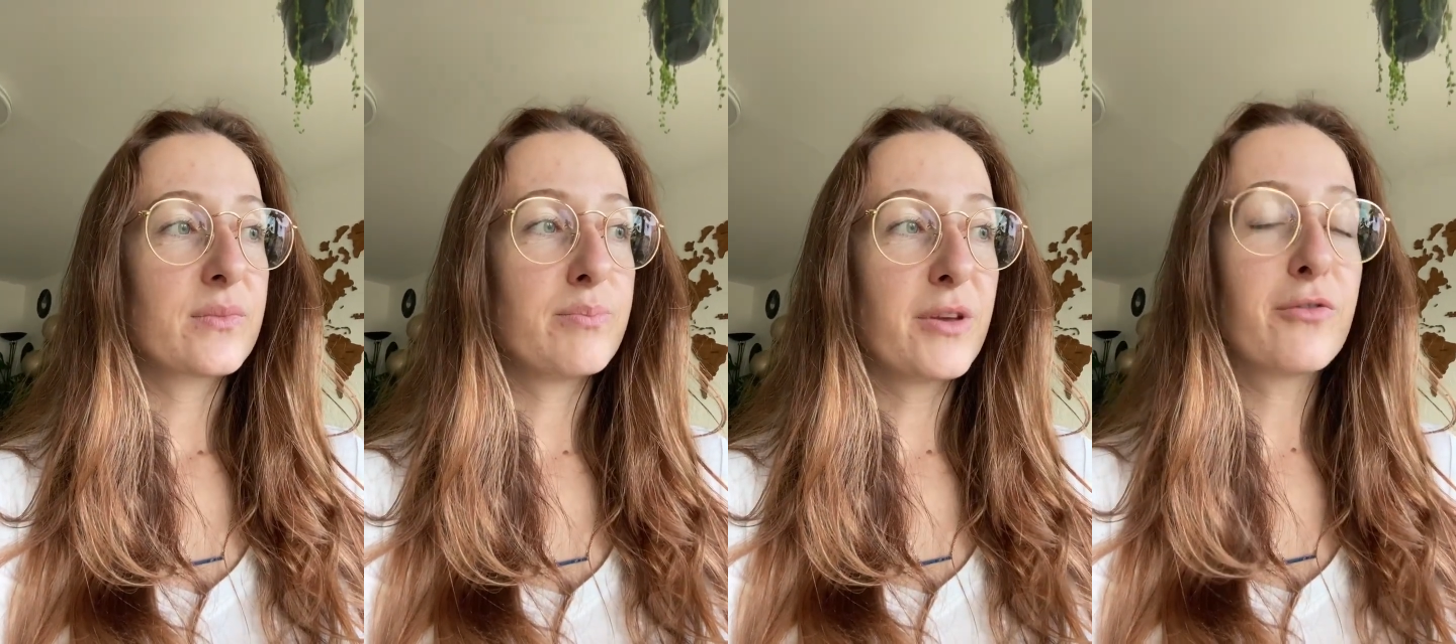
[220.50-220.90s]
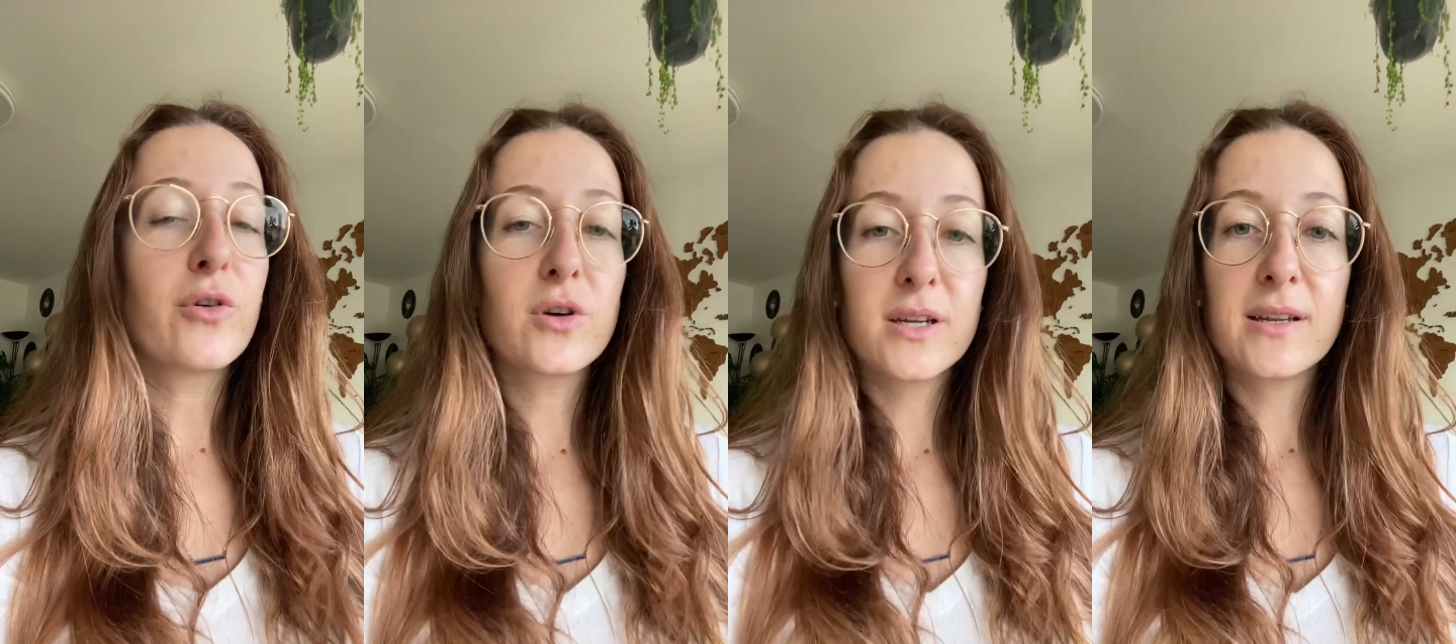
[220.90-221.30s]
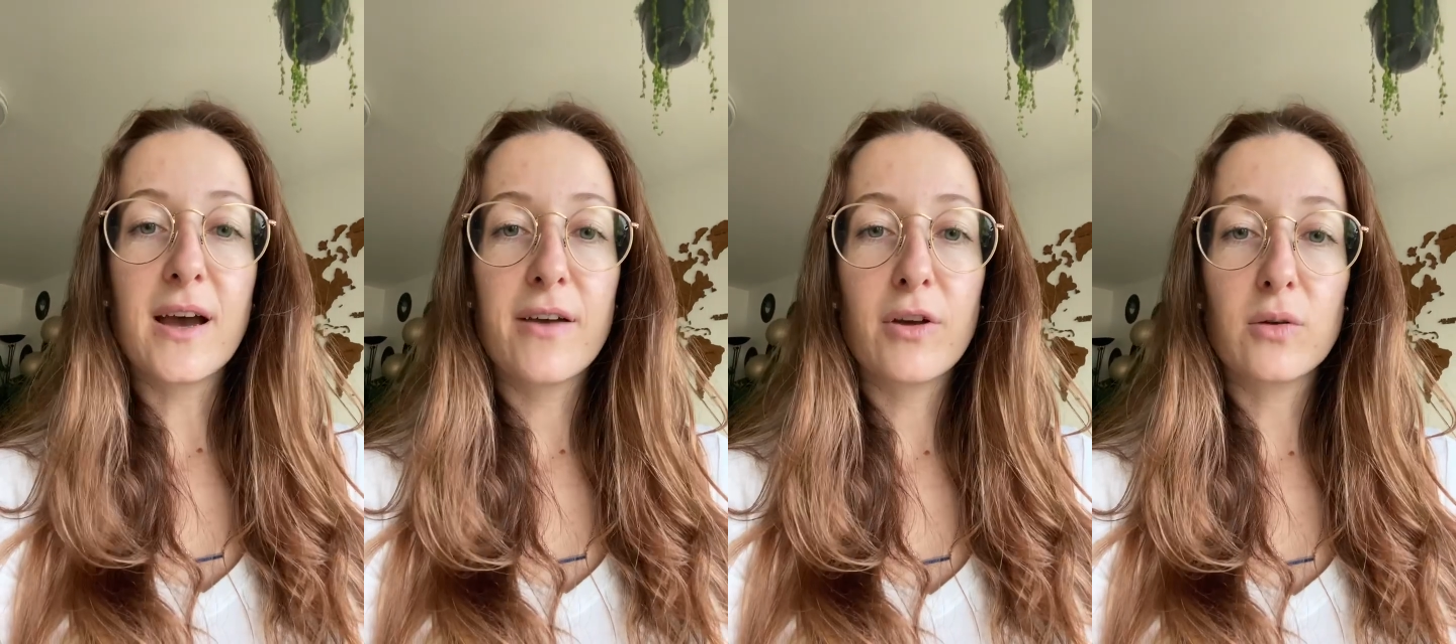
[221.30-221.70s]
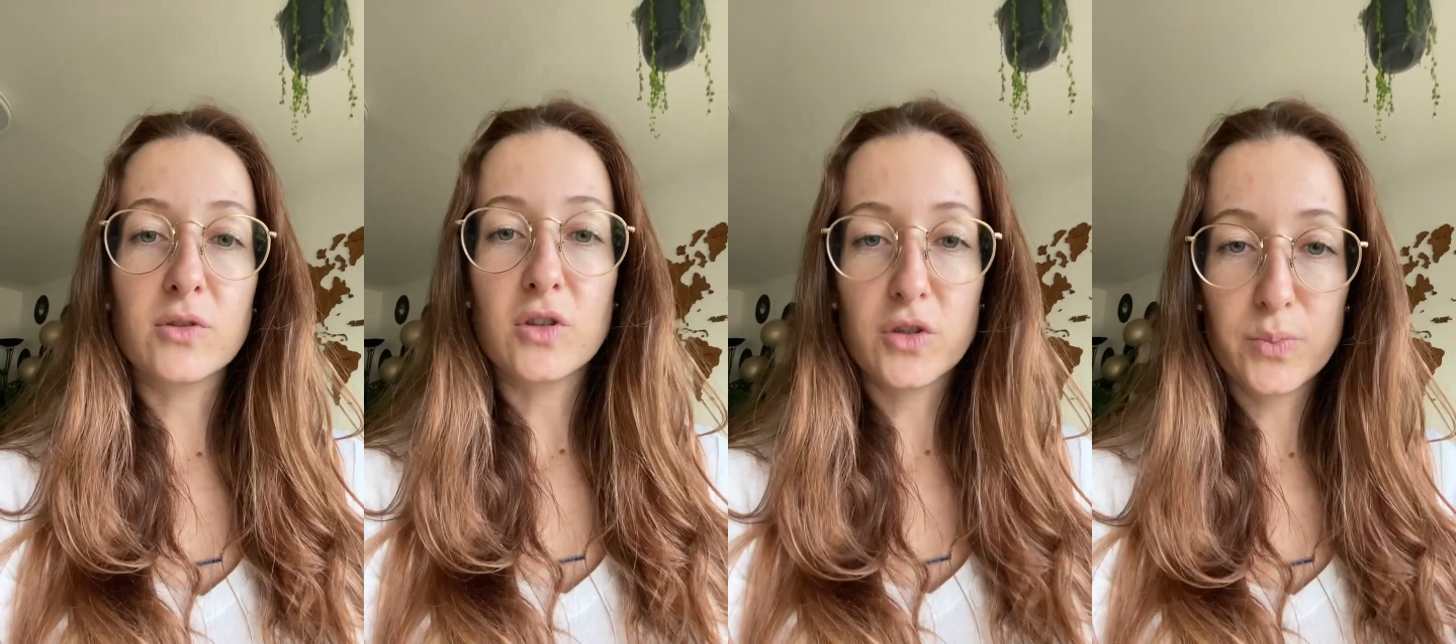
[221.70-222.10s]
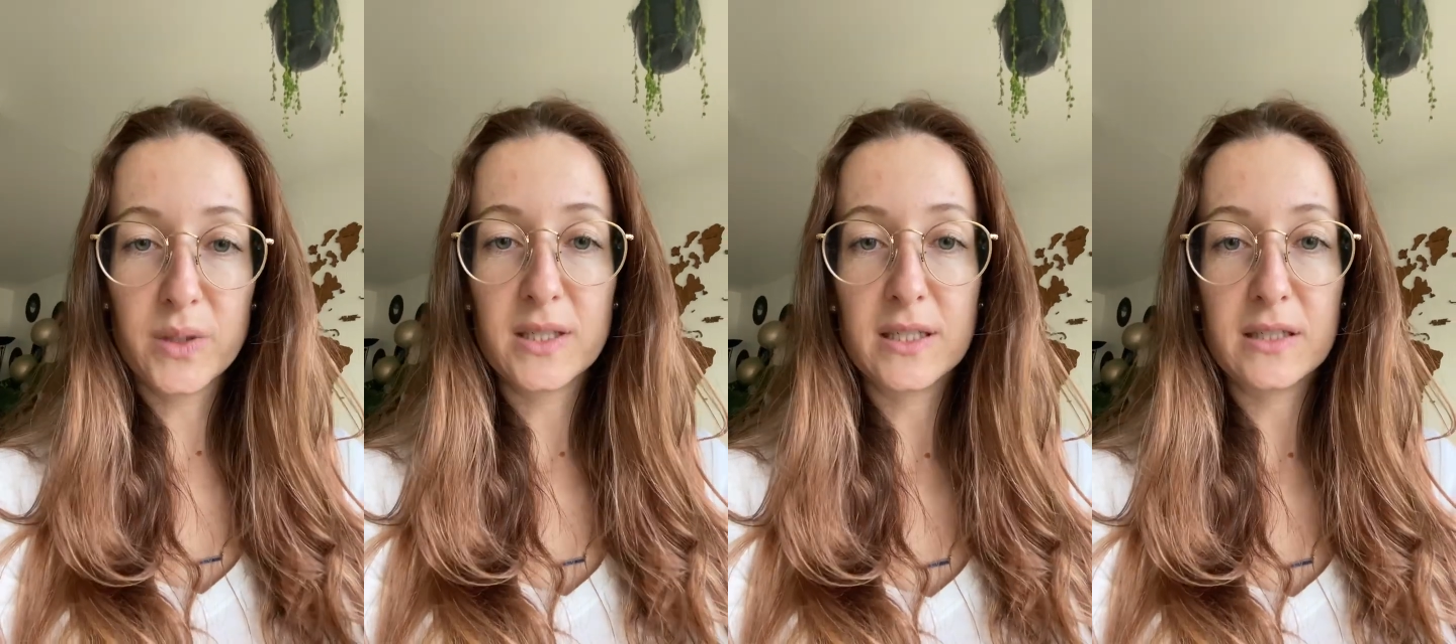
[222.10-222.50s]
before the dive I also
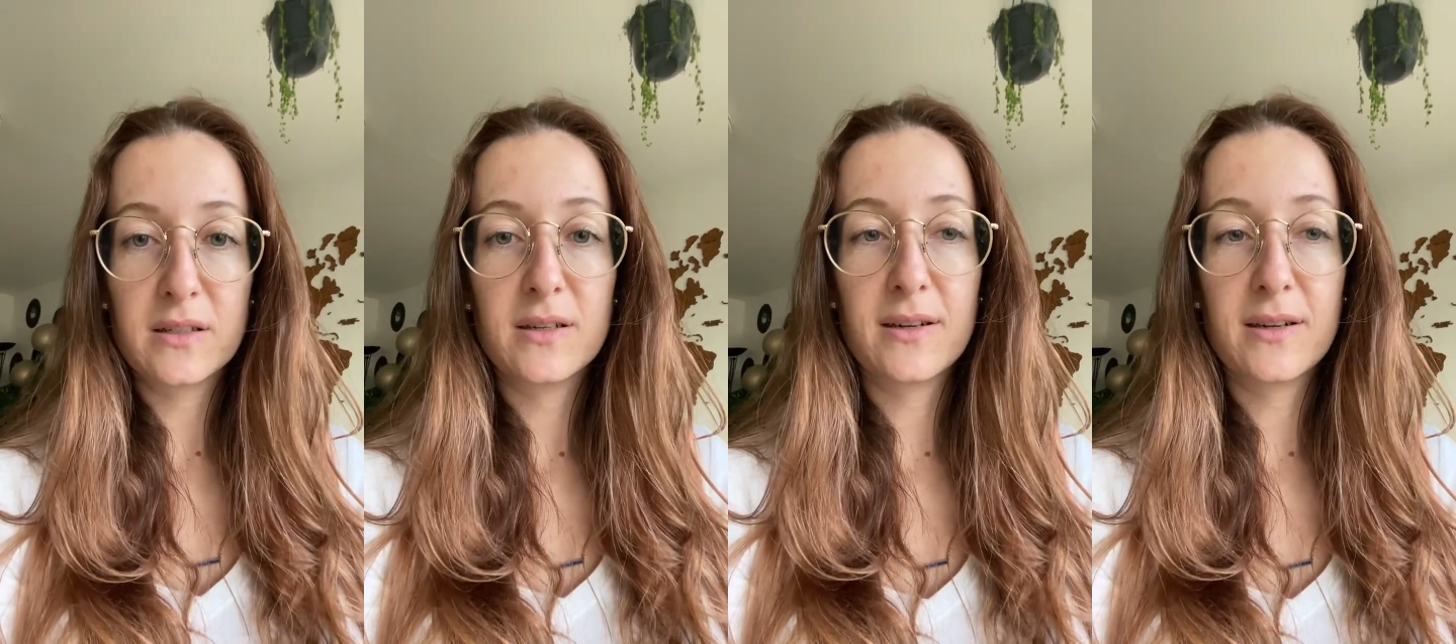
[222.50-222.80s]
spit in.